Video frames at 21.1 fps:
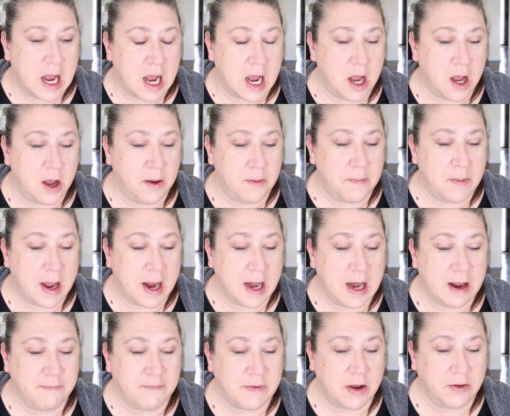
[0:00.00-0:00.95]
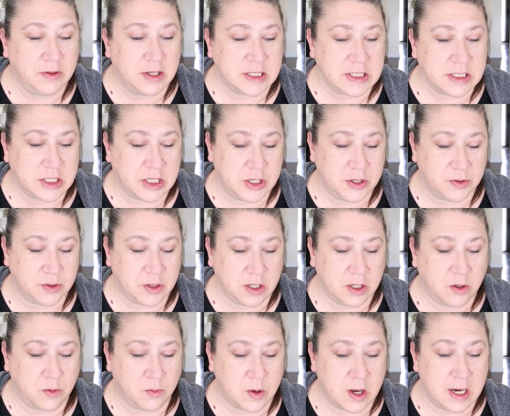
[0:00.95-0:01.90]
And I found this cute
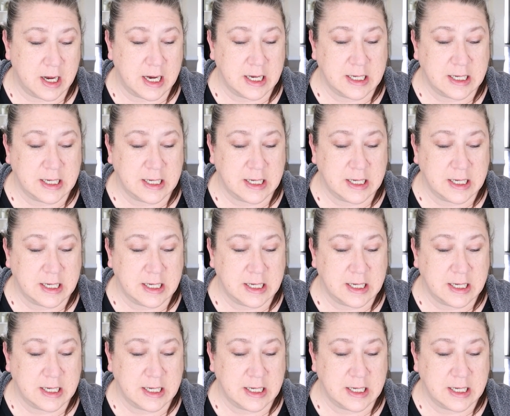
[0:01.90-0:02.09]
little one.